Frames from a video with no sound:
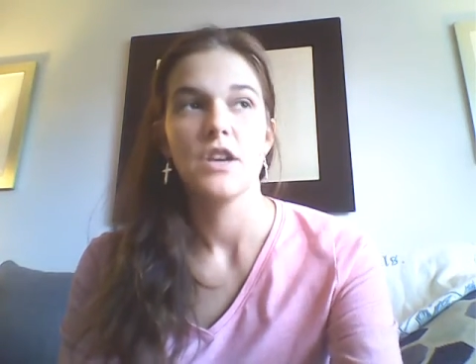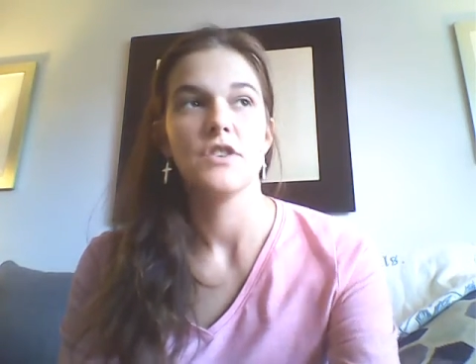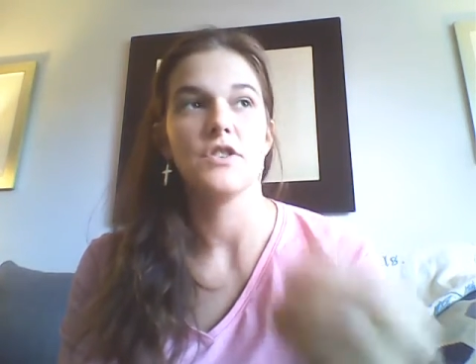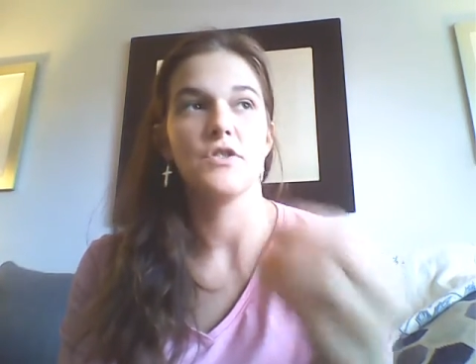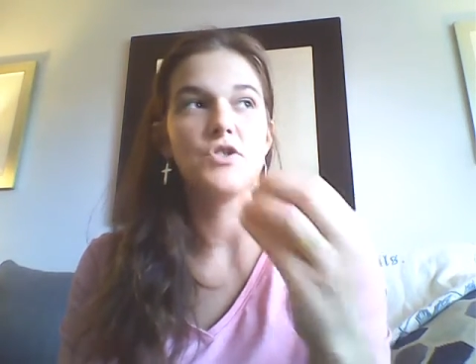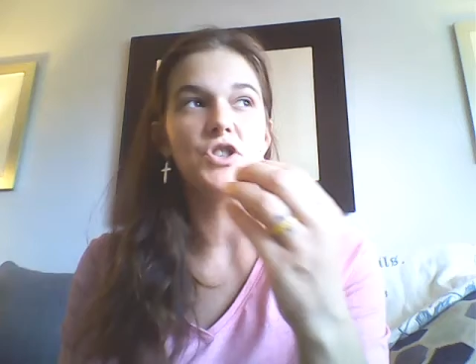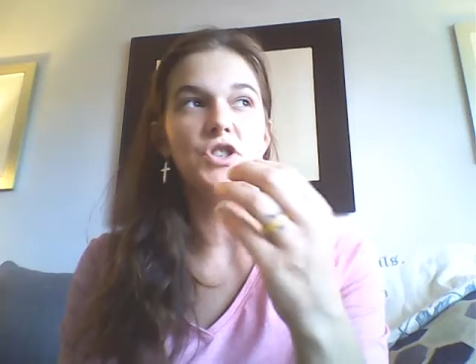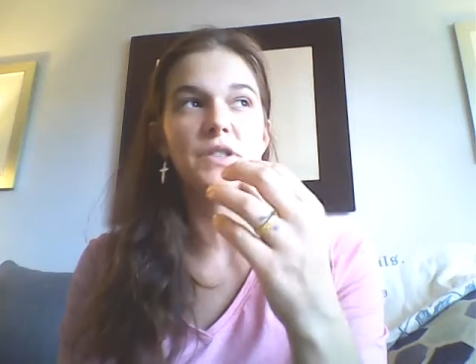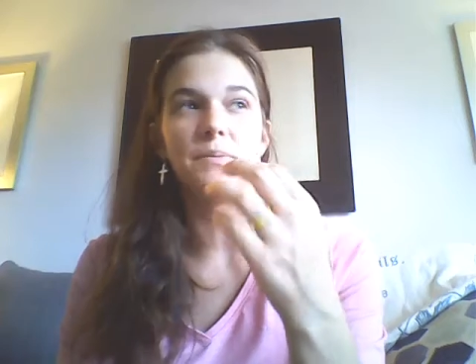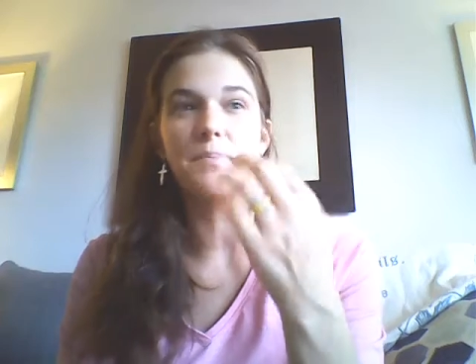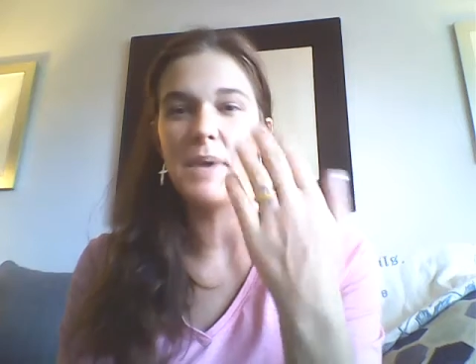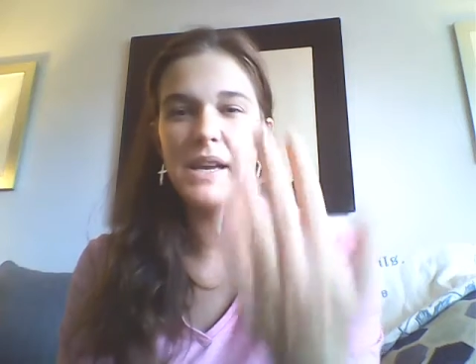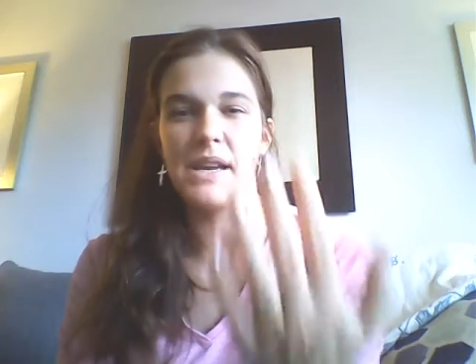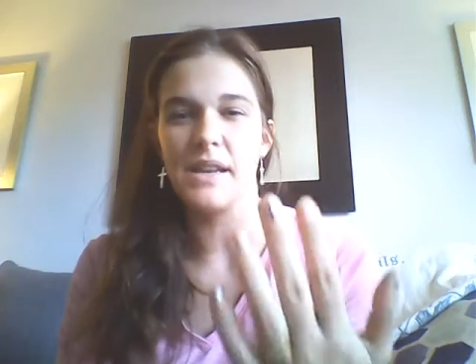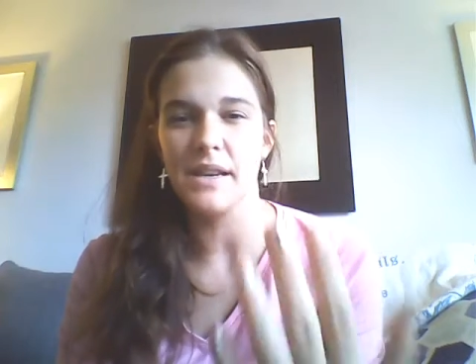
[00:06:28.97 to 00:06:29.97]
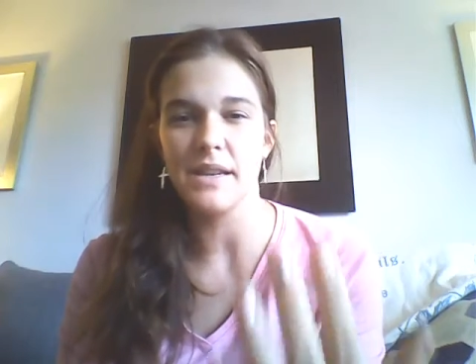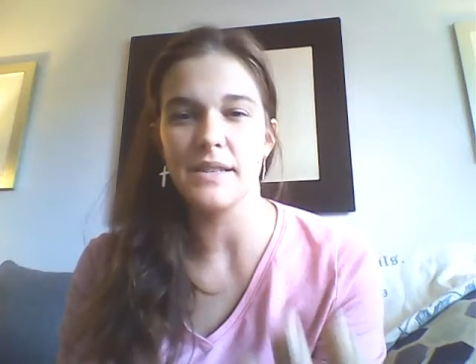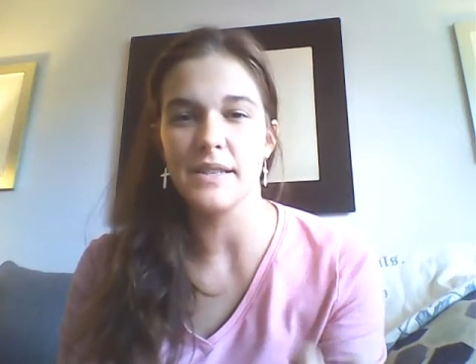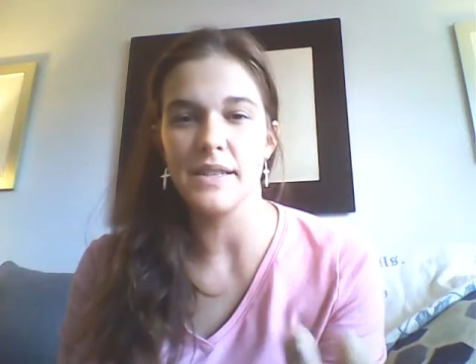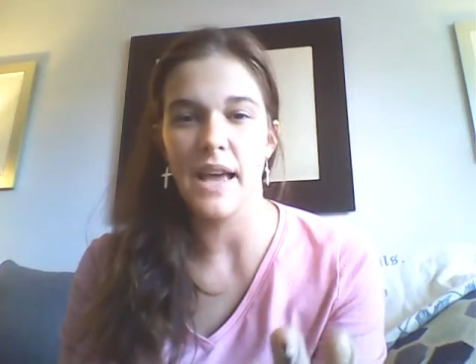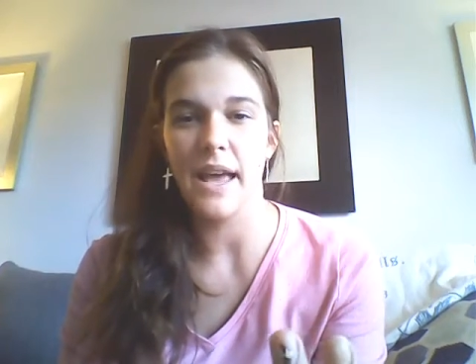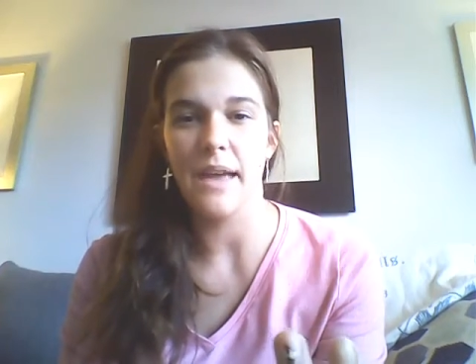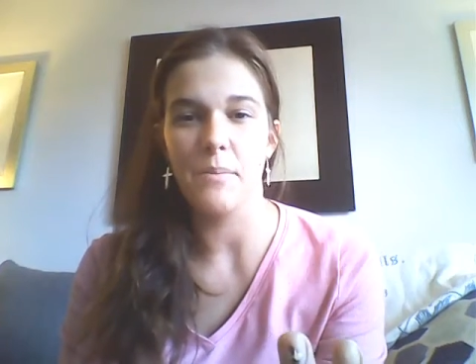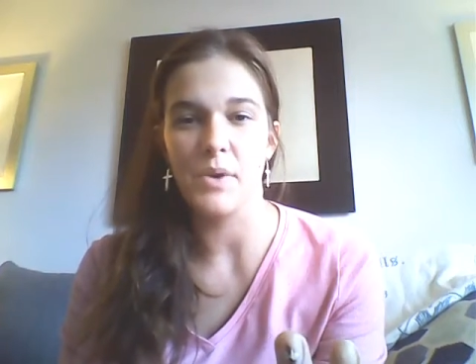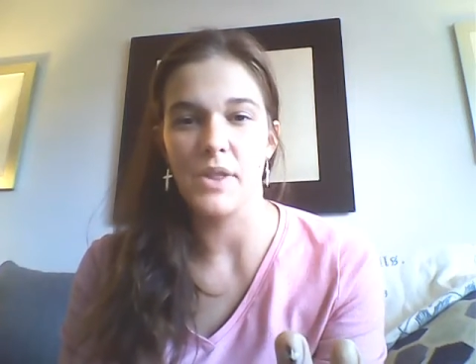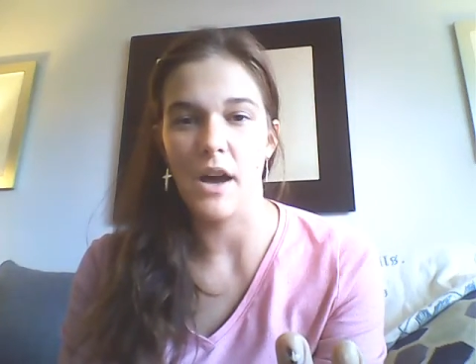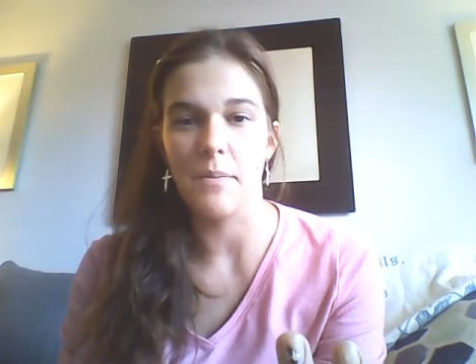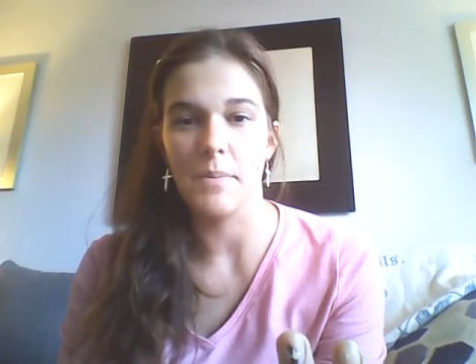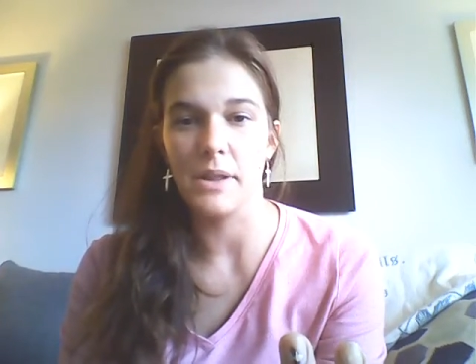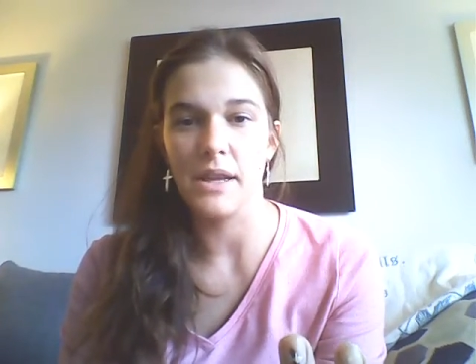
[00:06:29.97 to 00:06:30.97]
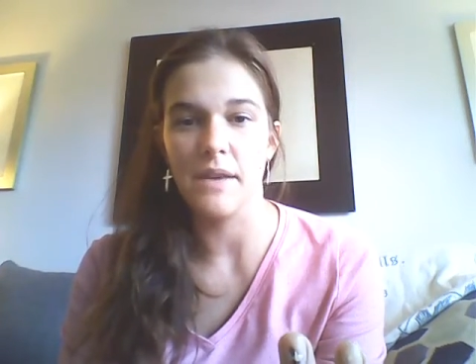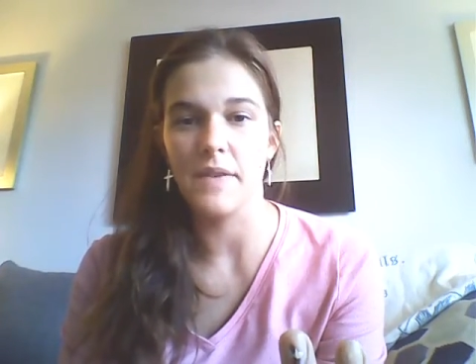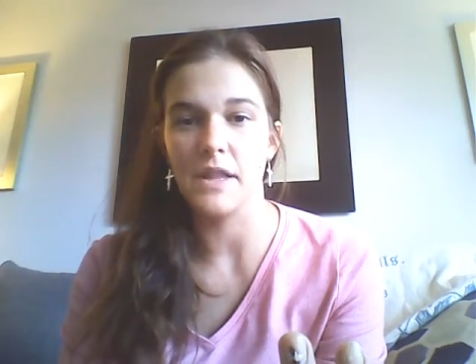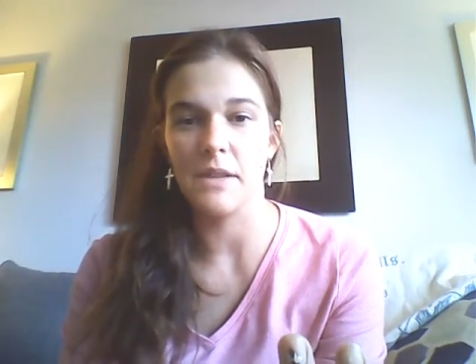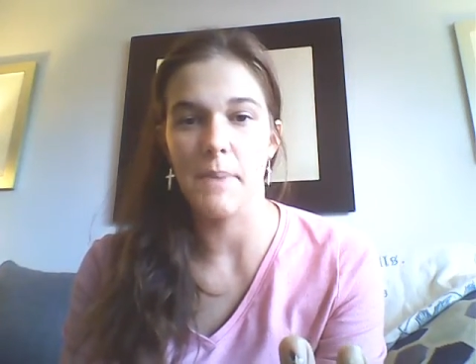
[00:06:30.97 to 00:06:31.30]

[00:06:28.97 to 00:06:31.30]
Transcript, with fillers: So just speak in his name without believing